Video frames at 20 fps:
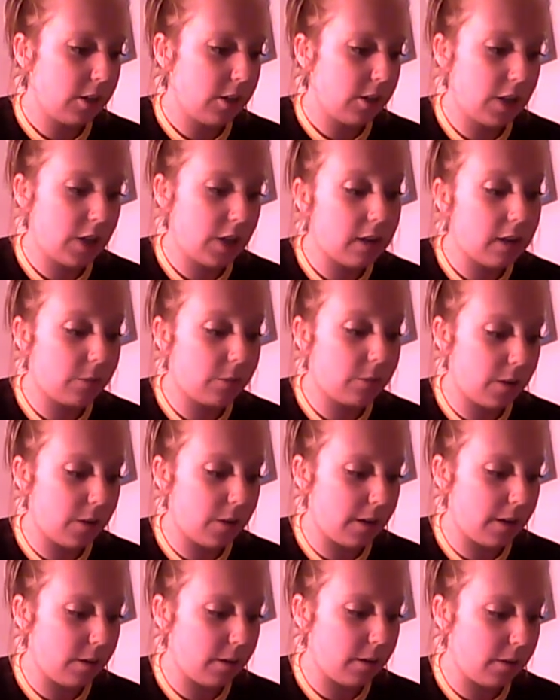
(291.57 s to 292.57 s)
She acts
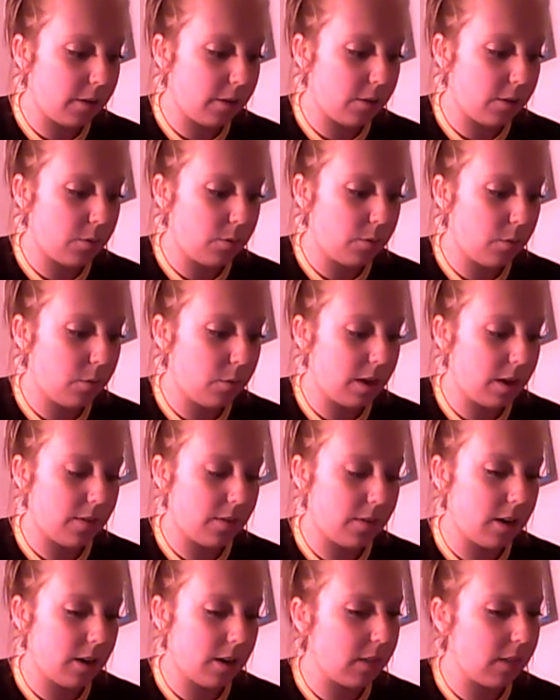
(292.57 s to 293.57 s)
funny around you.
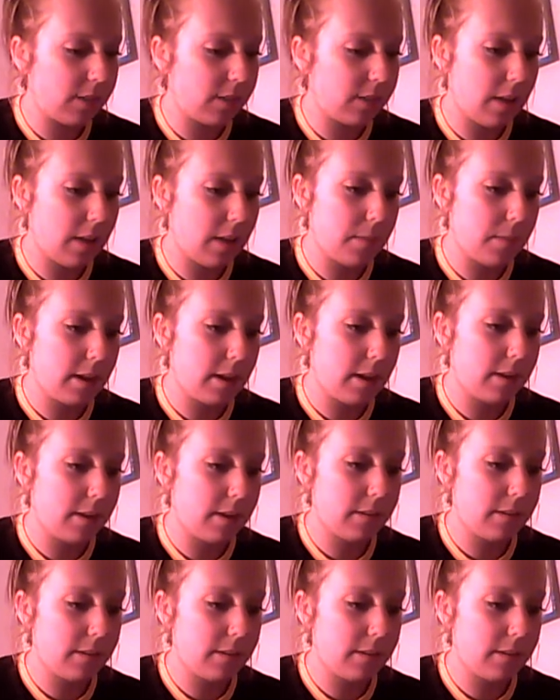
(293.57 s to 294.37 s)
Whatever, nothing's happening.